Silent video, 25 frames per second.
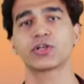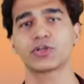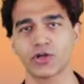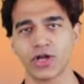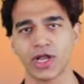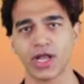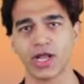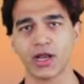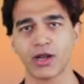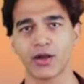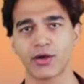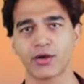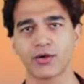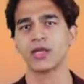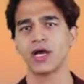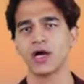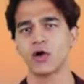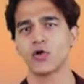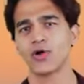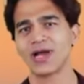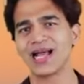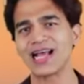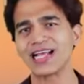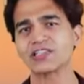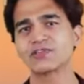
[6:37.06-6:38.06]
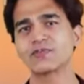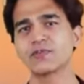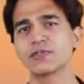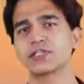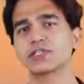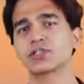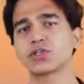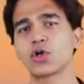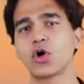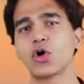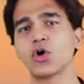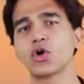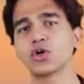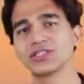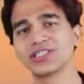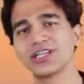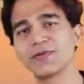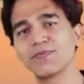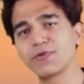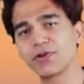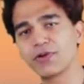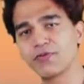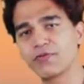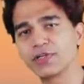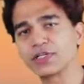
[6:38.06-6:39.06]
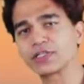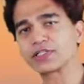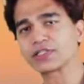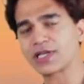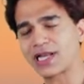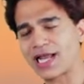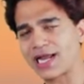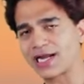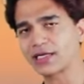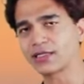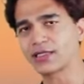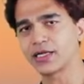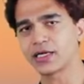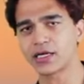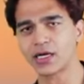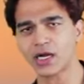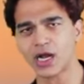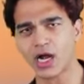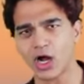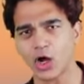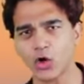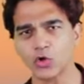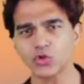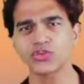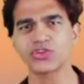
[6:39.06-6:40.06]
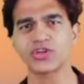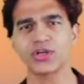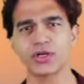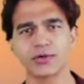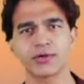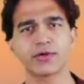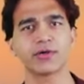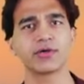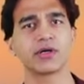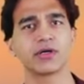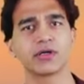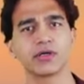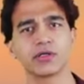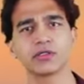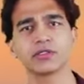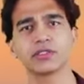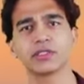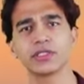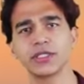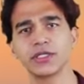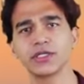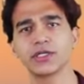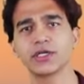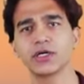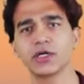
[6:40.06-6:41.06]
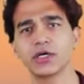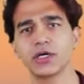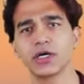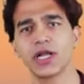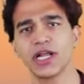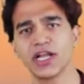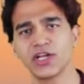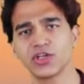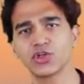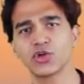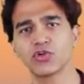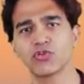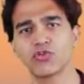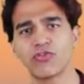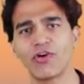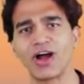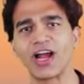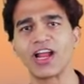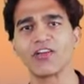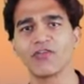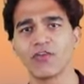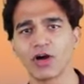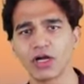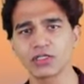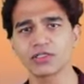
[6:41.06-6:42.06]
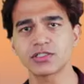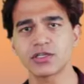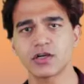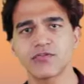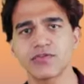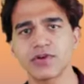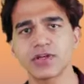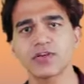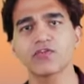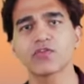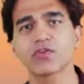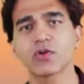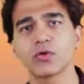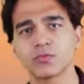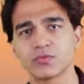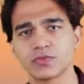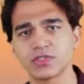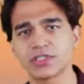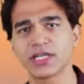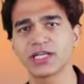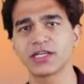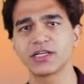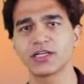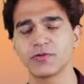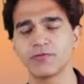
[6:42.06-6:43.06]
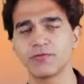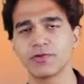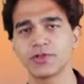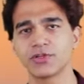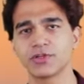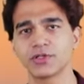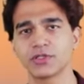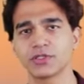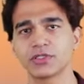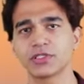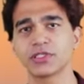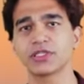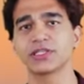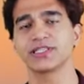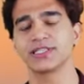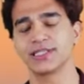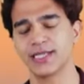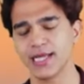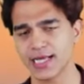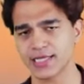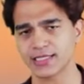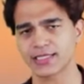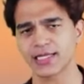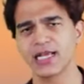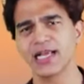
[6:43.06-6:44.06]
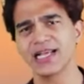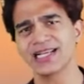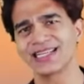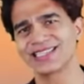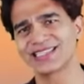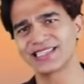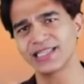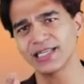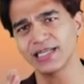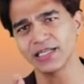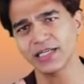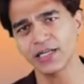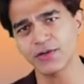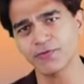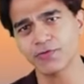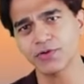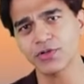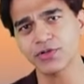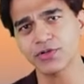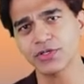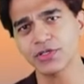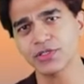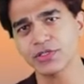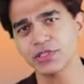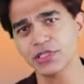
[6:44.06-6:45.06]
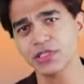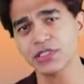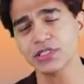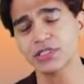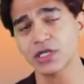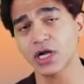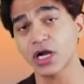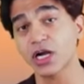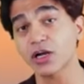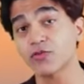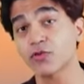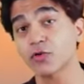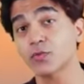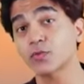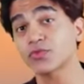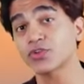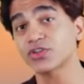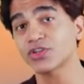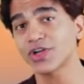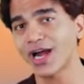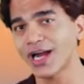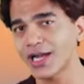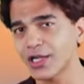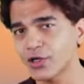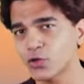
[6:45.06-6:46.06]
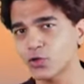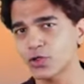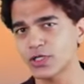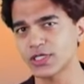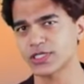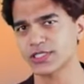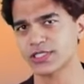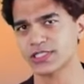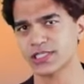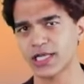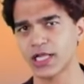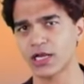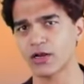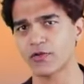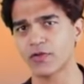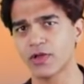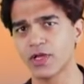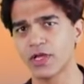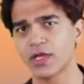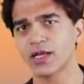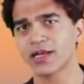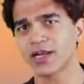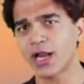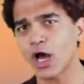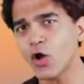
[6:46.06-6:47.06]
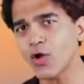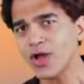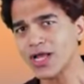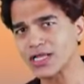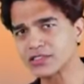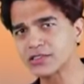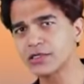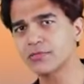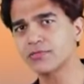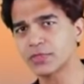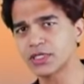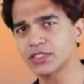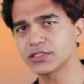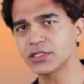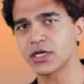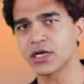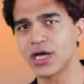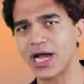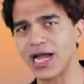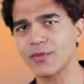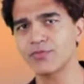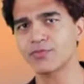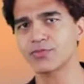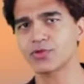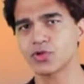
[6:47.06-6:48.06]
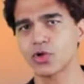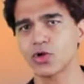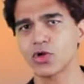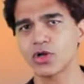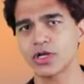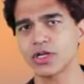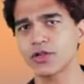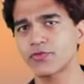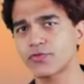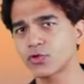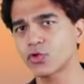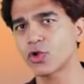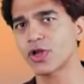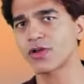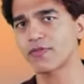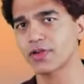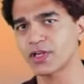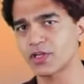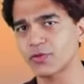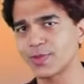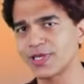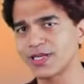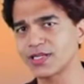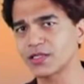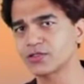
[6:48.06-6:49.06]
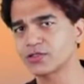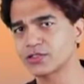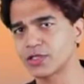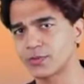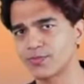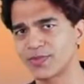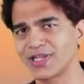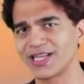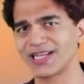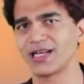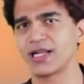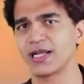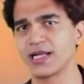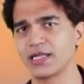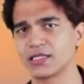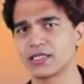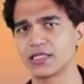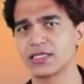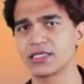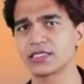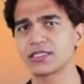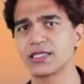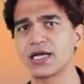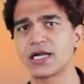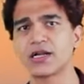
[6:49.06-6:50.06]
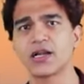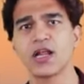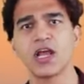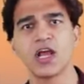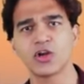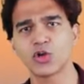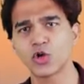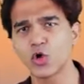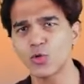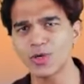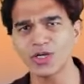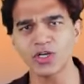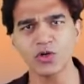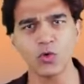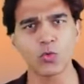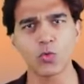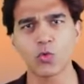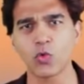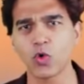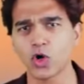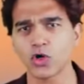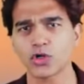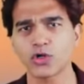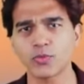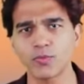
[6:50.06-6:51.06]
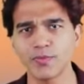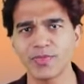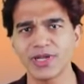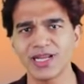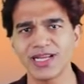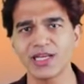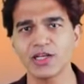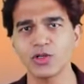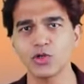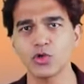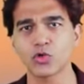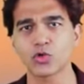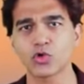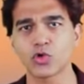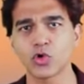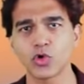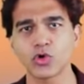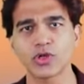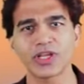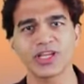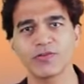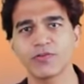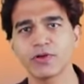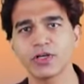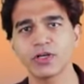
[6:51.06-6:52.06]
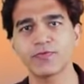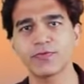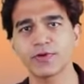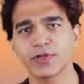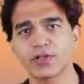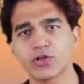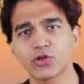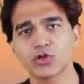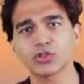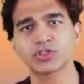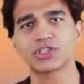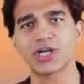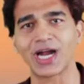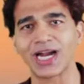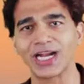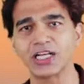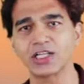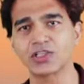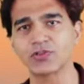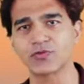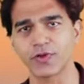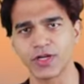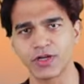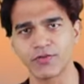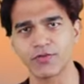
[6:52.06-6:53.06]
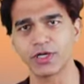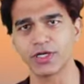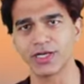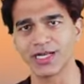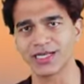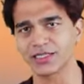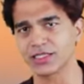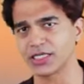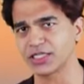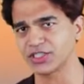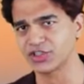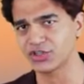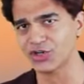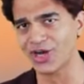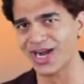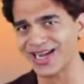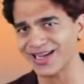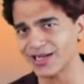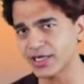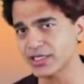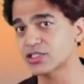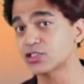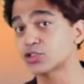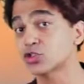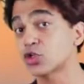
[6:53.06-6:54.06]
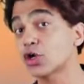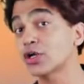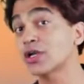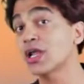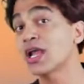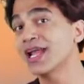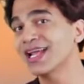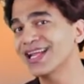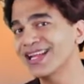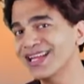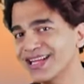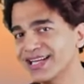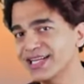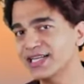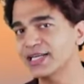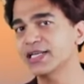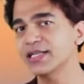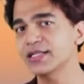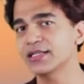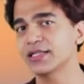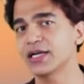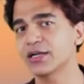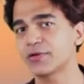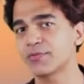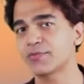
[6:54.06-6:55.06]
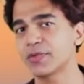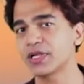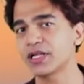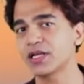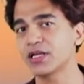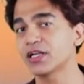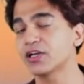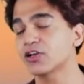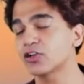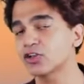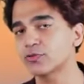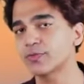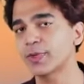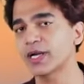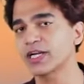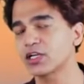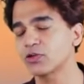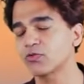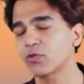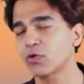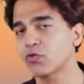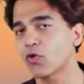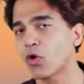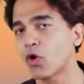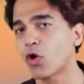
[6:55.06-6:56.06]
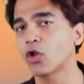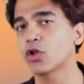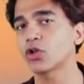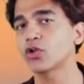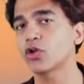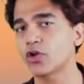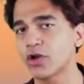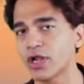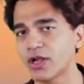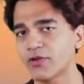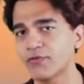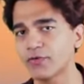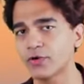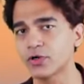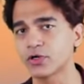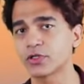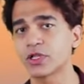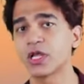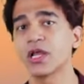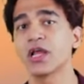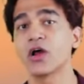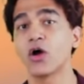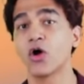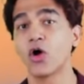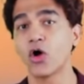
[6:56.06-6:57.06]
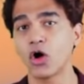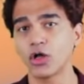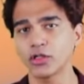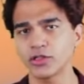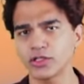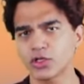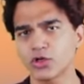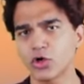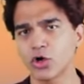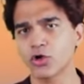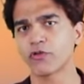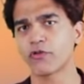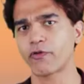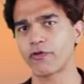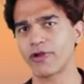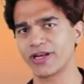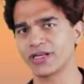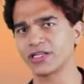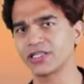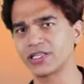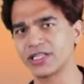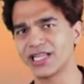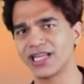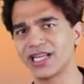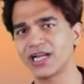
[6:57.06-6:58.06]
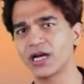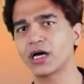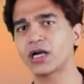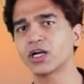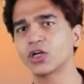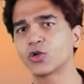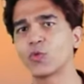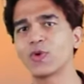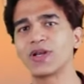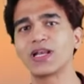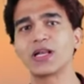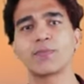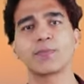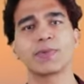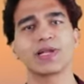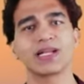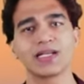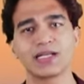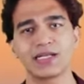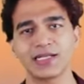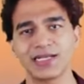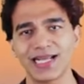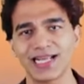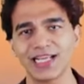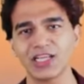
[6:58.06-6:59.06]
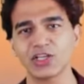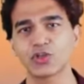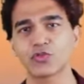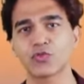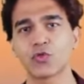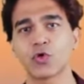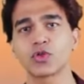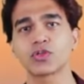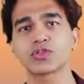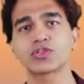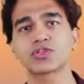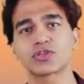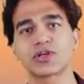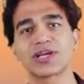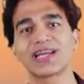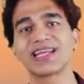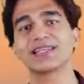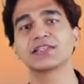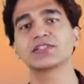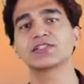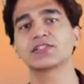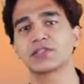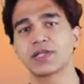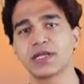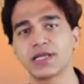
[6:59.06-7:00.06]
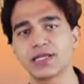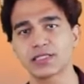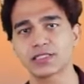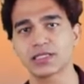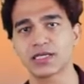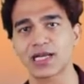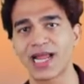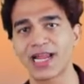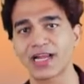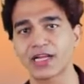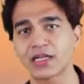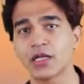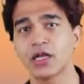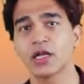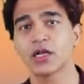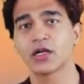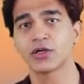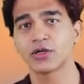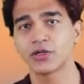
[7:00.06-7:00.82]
share. Now, as we saw on the previous slide, that how children under the age of 5 are suffering from zinc deficiency. Yes, zinc deficiency starts from childhood itself. Now, as a mother, I'm sure if you have experienced something like this, that no matter what meal you cook, even if it's your child's favorite and the child is not eating that meal irrespective of all your effort, on the contrary, they are developing taste for strange things like